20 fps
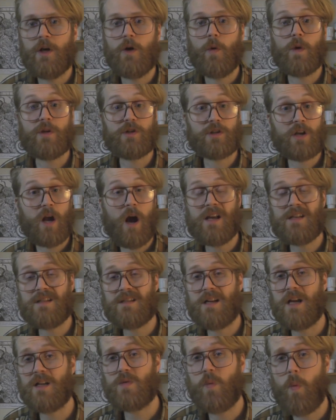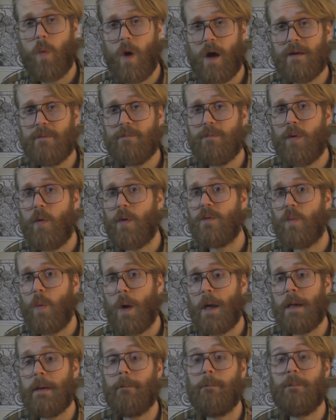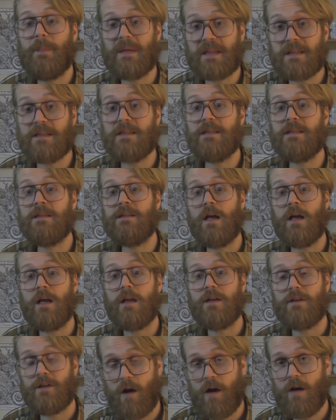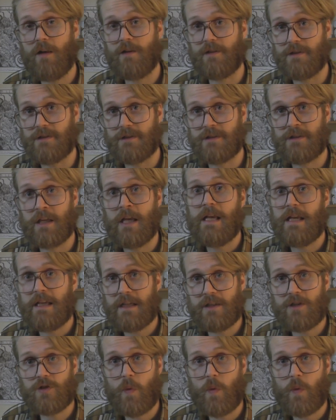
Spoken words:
which cost us $1.1 billion in